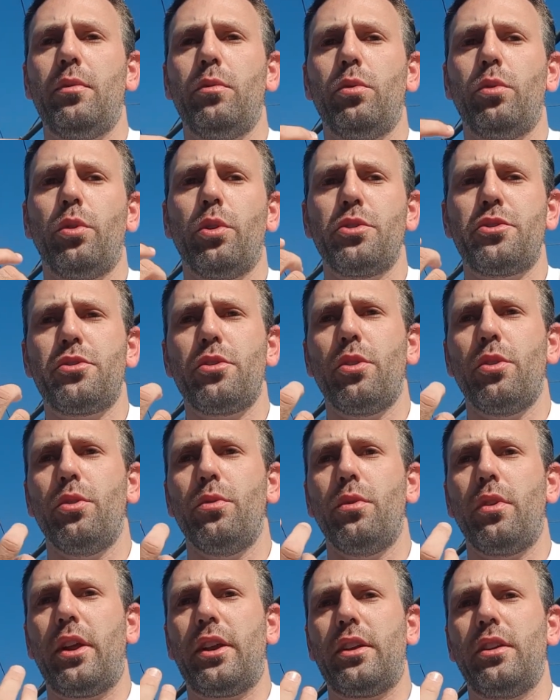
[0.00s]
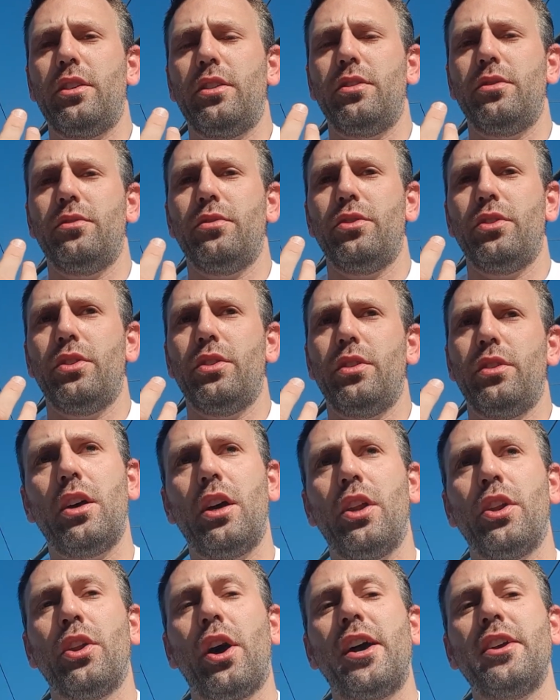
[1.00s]
also like
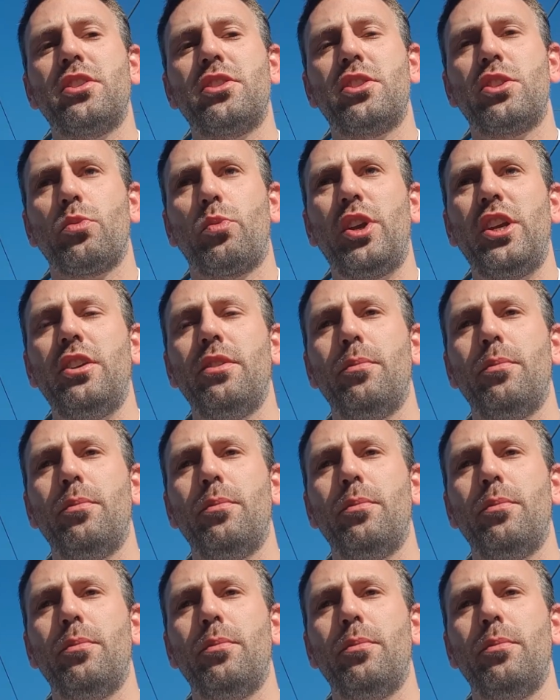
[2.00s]
a nice sweet